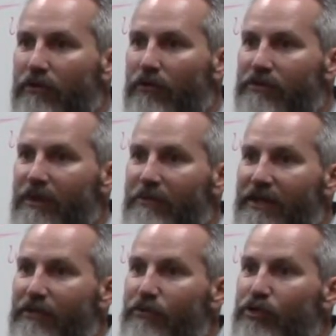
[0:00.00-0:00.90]
or
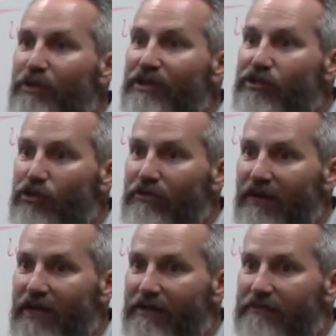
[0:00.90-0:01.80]
somebody who's doing a
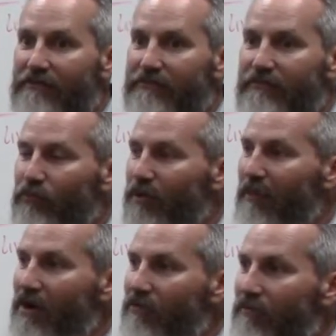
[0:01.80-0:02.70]
survey with a
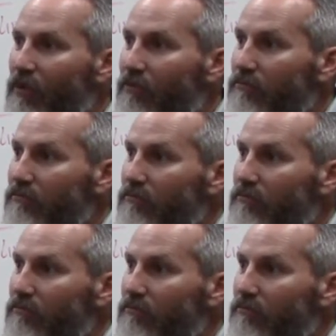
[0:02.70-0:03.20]
microphone.